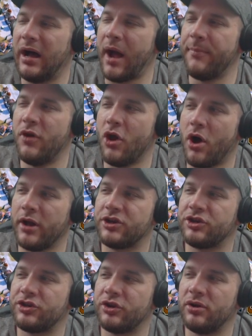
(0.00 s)
I'm not
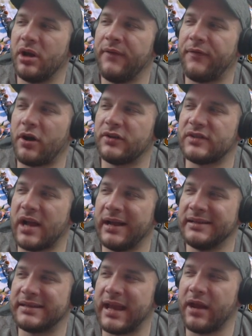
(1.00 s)
sure if our
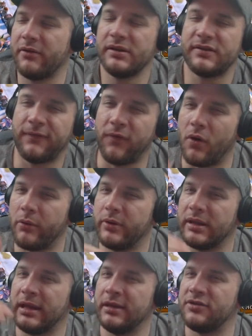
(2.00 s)
science carries
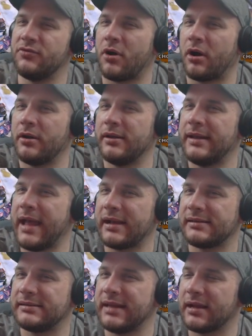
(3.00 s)
forward into our
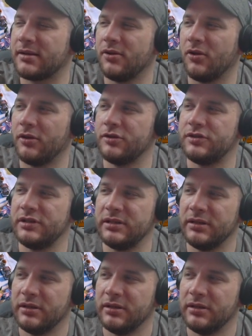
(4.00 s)
next technology.